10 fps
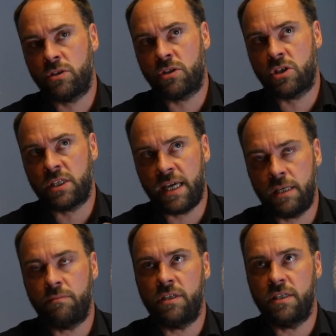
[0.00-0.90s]
to
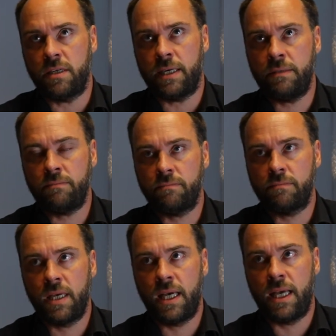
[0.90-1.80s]
sustainable design
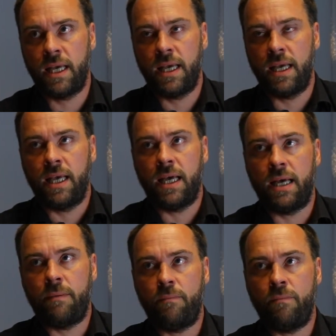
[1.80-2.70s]

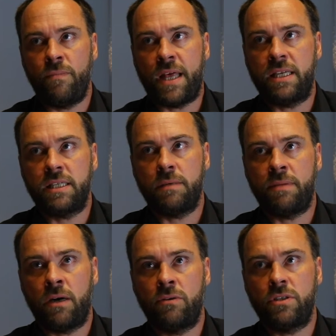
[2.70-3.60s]
that is
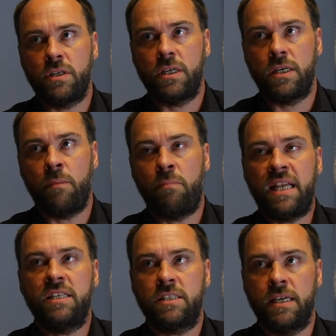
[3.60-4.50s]
about
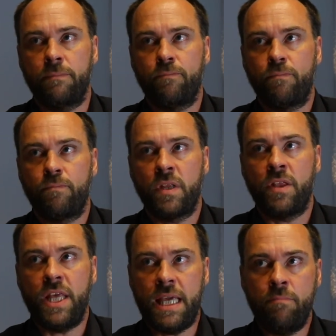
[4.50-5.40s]
balancing
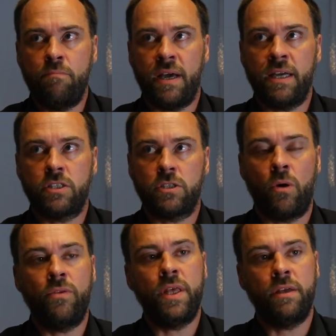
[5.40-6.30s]
the impacts
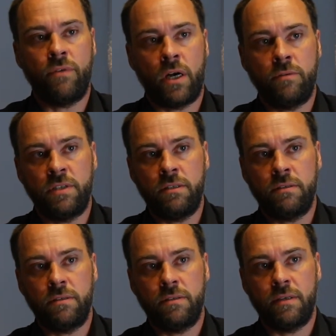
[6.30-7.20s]
on the environment
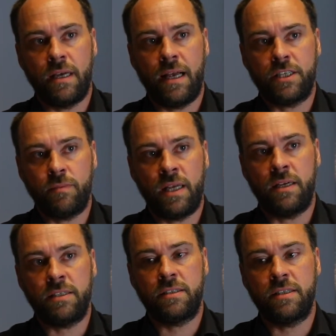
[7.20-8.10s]
as well
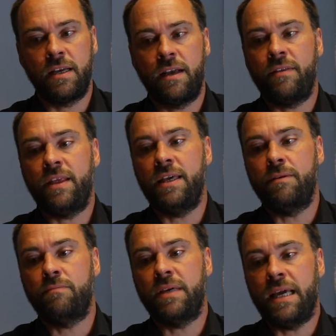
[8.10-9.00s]
as
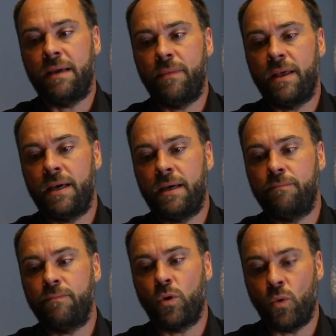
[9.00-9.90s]
the
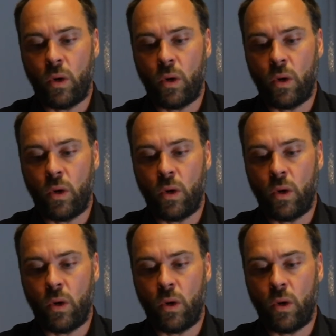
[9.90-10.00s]
or